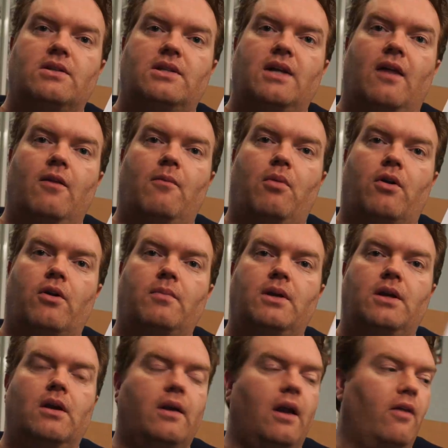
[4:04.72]
down the bottom
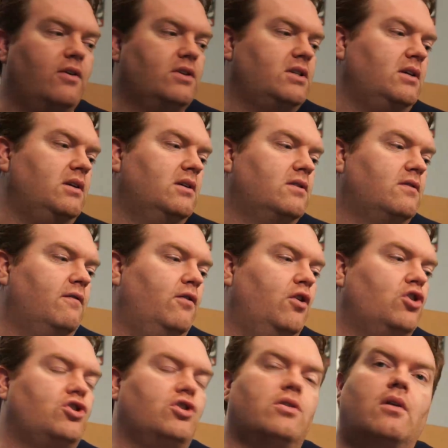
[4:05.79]
here. Now, this is
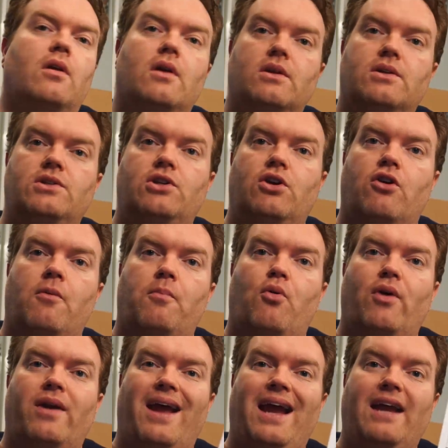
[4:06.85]
version
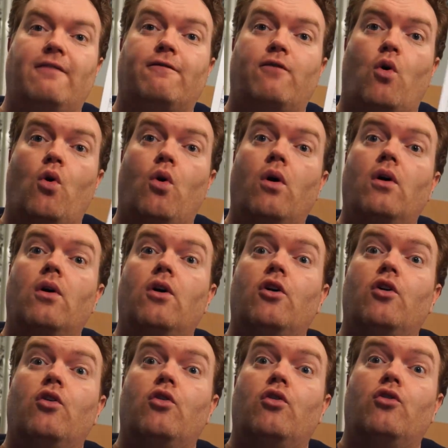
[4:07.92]
0.84.
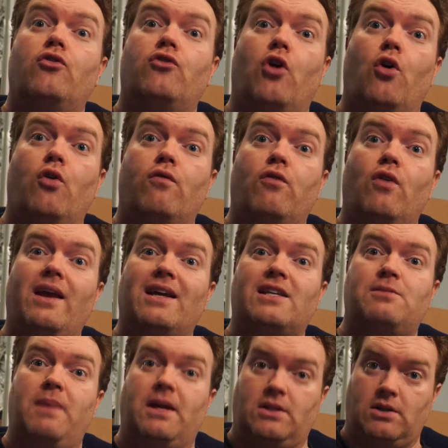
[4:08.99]
So fully
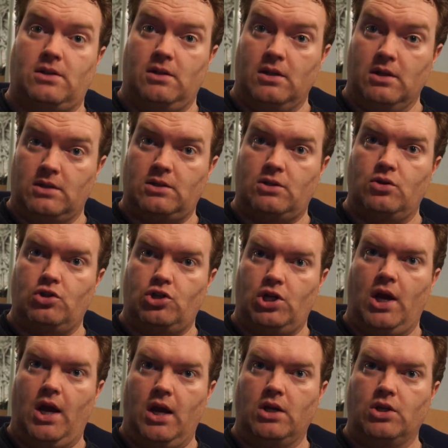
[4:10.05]
expect this to
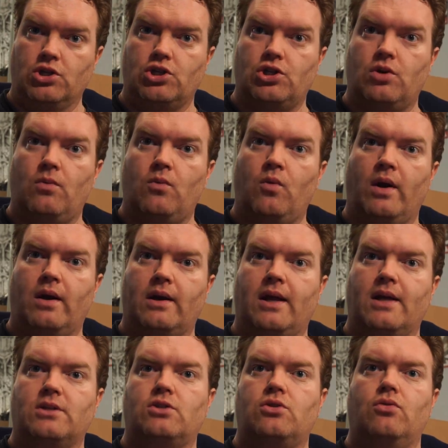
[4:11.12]
change when it
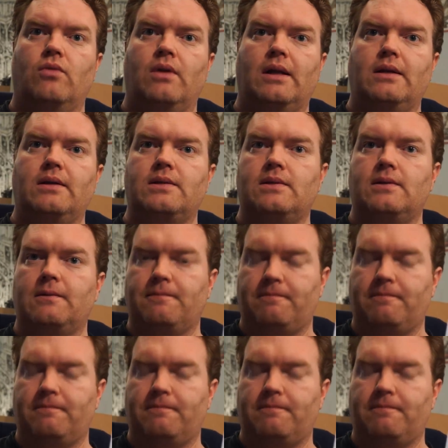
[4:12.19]
gets to release.